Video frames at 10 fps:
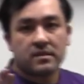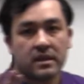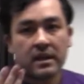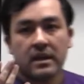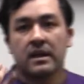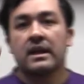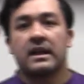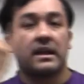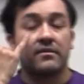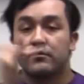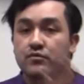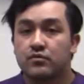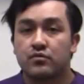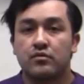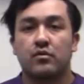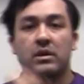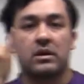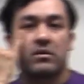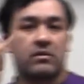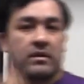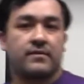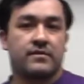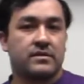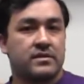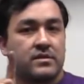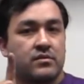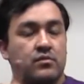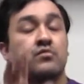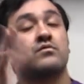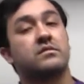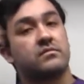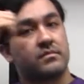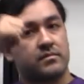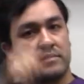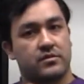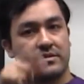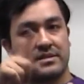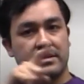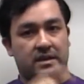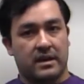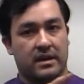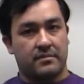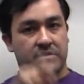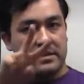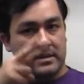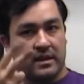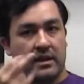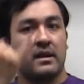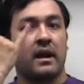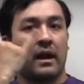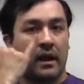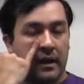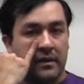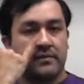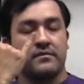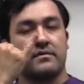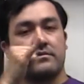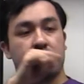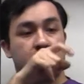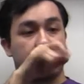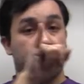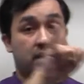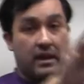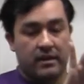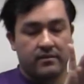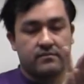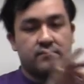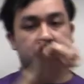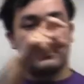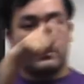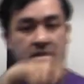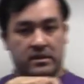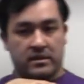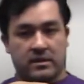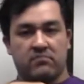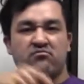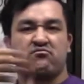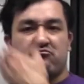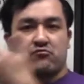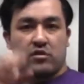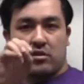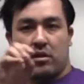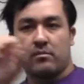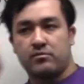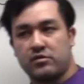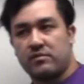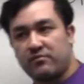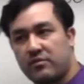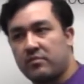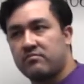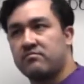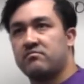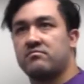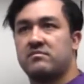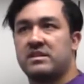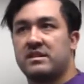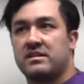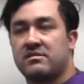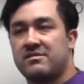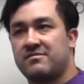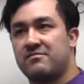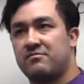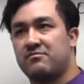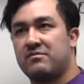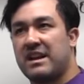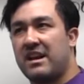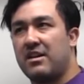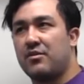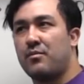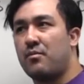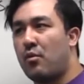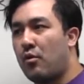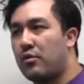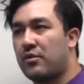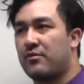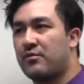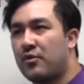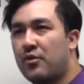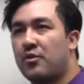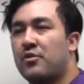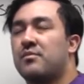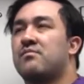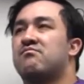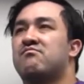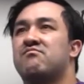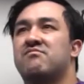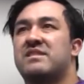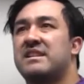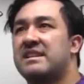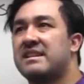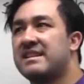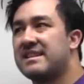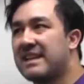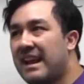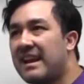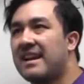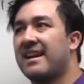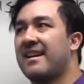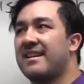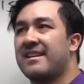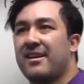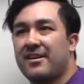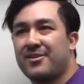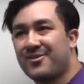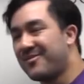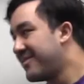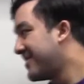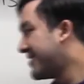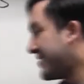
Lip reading: what? So if school next week, but remember, right, time comes second in this sentence. If conditional, time, object, subject, verb, modal verbs, negatives, and then WH questions at